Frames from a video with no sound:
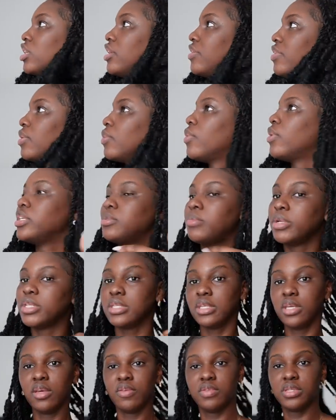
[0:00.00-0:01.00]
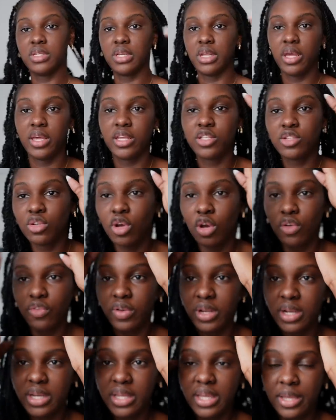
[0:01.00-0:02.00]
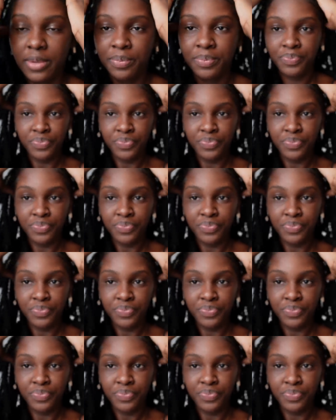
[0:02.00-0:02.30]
giving what it's meant to give today. It's not really